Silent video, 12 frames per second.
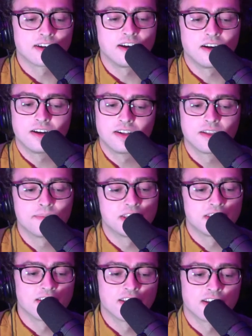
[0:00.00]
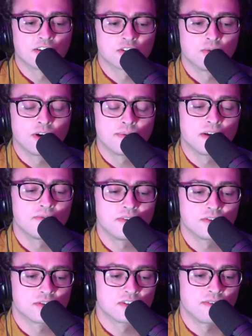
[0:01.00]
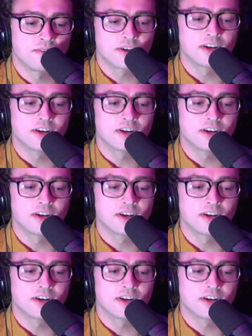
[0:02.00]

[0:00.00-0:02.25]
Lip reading: let me think. Like, so one of my favorite shows I've ever